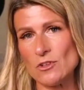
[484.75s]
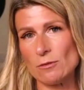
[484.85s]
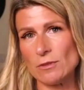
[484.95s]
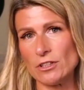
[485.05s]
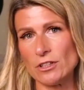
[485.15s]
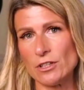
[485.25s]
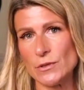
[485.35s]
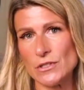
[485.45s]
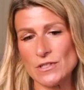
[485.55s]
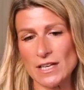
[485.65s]
which I'm going to go
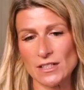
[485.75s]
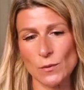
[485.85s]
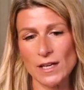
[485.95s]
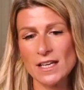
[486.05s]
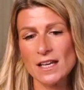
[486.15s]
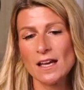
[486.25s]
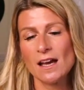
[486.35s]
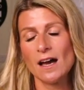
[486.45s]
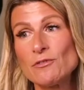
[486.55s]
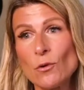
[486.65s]
into next week,
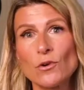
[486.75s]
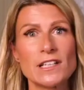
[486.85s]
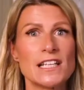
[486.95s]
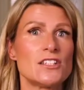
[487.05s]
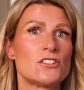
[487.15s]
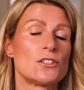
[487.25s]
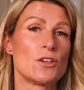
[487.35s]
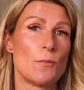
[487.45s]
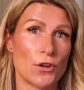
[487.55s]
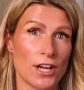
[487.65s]
before it leads
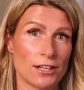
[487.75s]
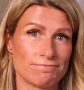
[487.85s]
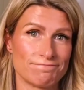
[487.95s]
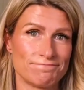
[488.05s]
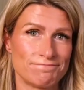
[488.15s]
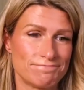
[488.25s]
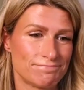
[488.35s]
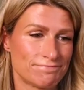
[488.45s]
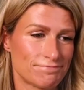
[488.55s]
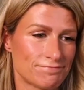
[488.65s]
to burnout.
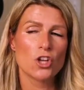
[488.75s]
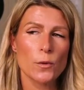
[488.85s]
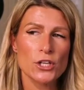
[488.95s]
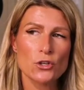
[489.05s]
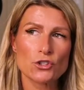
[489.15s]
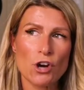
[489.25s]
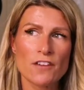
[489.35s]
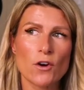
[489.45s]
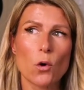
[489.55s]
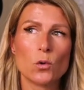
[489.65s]
Knowing your
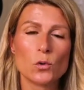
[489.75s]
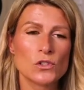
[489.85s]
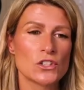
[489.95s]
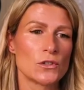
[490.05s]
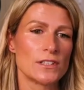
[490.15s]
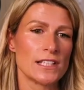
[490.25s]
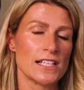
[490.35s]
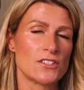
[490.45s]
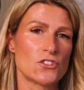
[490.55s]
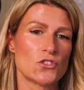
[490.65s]
driver also
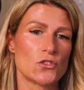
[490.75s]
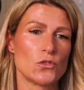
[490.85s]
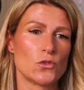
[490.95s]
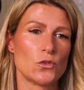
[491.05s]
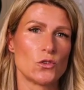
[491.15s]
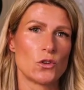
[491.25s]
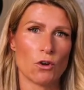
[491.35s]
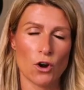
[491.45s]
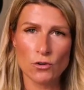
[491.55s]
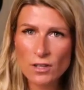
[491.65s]
leads to
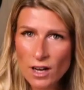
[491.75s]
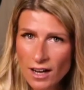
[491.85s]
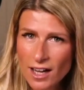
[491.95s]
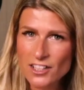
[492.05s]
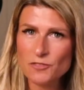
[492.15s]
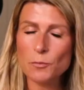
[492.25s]
your own kind